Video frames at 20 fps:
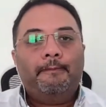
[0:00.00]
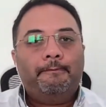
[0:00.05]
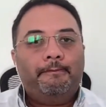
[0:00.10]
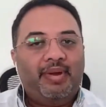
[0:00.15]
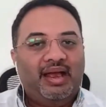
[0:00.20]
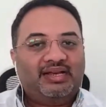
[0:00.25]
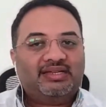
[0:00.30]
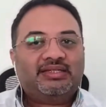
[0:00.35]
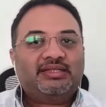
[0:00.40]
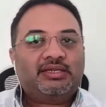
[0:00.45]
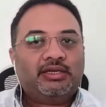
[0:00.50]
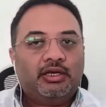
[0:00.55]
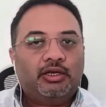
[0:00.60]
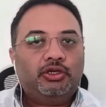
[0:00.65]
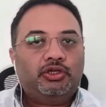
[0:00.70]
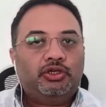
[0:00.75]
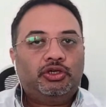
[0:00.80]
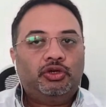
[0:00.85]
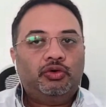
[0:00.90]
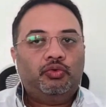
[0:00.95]
best
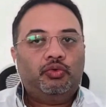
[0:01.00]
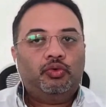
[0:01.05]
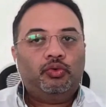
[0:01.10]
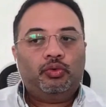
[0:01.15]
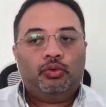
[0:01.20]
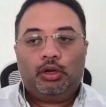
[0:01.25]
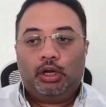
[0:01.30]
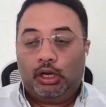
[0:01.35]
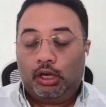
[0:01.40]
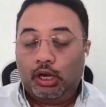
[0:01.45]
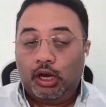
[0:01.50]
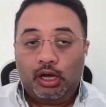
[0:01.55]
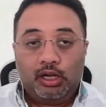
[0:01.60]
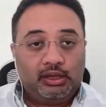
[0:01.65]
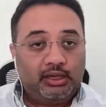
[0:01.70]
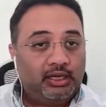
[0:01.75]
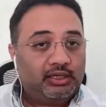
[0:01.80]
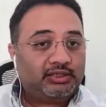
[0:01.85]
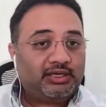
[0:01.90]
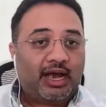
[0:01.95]
to learn
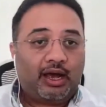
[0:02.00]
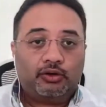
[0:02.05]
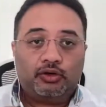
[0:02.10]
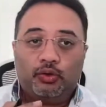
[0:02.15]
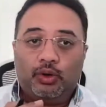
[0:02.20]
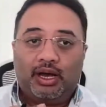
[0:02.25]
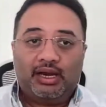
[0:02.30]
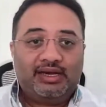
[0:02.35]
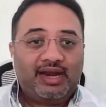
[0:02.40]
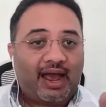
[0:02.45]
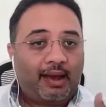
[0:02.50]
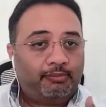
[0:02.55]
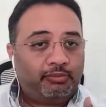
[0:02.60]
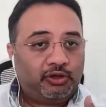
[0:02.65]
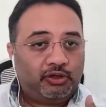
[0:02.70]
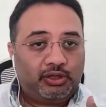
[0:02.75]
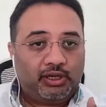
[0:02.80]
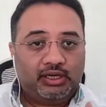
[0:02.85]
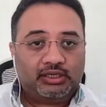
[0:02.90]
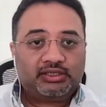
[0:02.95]
this, how to adapt
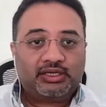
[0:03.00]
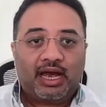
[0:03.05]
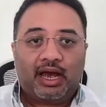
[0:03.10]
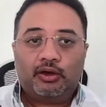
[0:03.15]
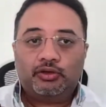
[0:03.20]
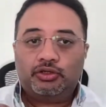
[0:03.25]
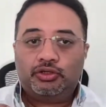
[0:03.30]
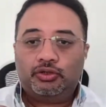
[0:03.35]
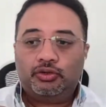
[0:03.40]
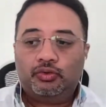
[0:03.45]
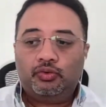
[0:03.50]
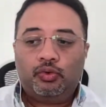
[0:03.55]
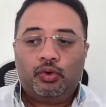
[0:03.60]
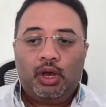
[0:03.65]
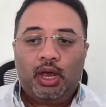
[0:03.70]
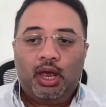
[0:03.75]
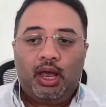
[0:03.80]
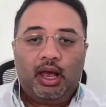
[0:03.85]
to this, how to